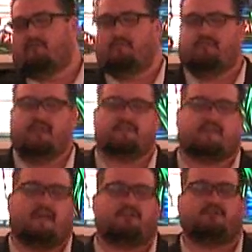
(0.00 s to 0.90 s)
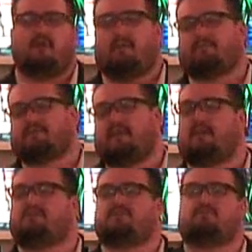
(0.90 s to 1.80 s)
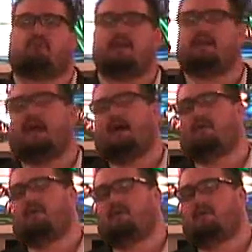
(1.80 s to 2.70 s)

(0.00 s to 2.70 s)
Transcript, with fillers: from things that do not pertain to right now,